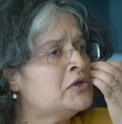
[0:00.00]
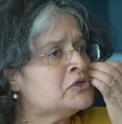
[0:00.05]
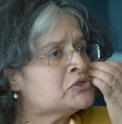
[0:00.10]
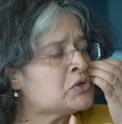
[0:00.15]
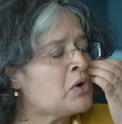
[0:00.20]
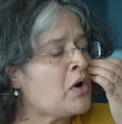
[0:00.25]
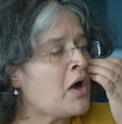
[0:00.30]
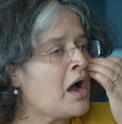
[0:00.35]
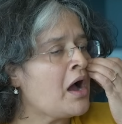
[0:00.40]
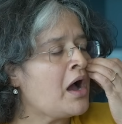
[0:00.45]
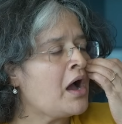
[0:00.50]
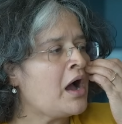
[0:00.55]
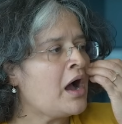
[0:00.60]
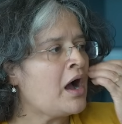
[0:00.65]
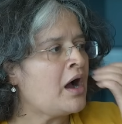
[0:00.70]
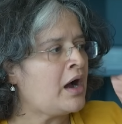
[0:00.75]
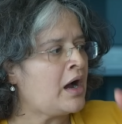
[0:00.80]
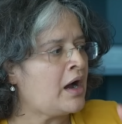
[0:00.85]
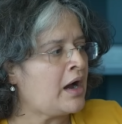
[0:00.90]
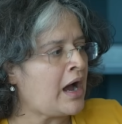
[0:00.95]
So,
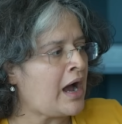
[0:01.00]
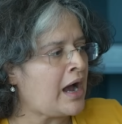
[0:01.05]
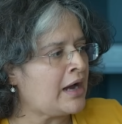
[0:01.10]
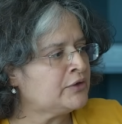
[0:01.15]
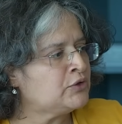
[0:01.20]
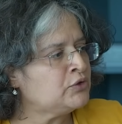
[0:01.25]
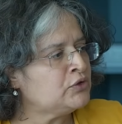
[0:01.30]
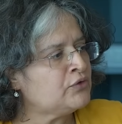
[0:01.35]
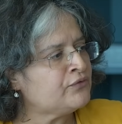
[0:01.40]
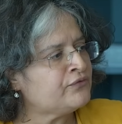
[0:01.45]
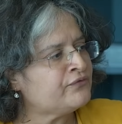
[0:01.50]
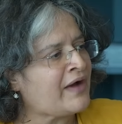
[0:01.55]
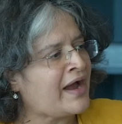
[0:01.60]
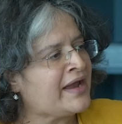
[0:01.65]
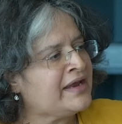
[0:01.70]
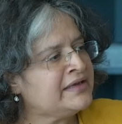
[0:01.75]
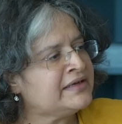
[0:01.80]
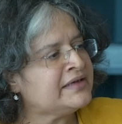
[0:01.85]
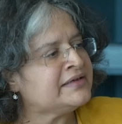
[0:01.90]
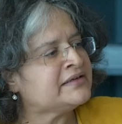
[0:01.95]
do you
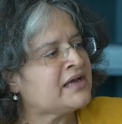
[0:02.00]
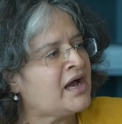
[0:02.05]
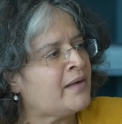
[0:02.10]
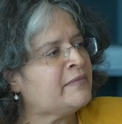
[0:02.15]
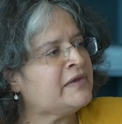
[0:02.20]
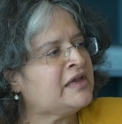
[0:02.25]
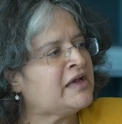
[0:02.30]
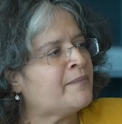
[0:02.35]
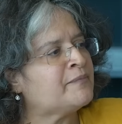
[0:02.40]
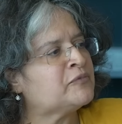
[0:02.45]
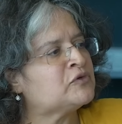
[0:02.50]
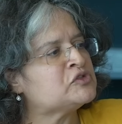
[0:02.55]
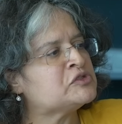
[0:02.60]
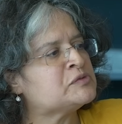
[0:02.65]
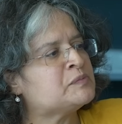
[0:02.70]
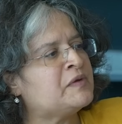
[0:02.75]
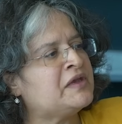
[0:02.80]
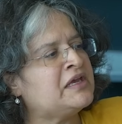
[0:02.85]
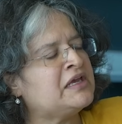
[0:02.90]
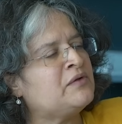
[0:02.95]
find it coming up to
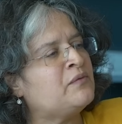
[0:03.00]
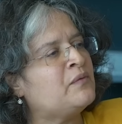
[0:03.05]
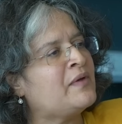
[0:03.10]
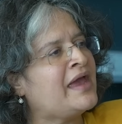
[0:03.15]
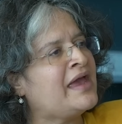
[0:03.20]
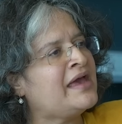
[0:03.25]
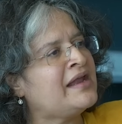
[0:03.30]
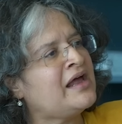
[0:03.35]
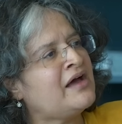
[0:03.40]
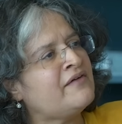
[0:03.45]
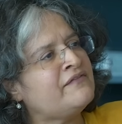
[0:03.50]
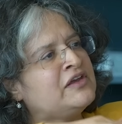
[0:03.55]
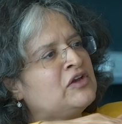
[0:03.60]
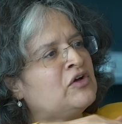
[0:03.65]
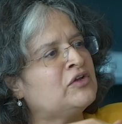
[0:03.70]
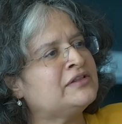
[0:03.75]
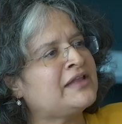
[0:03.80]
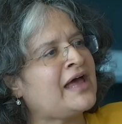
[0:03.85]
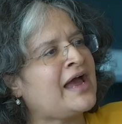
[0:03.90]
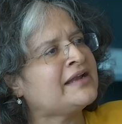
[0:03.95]
speed? Where are we
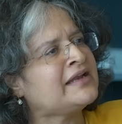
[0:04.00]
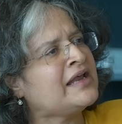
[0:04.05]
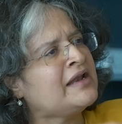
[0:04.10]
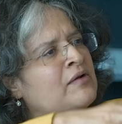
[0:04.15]
on that?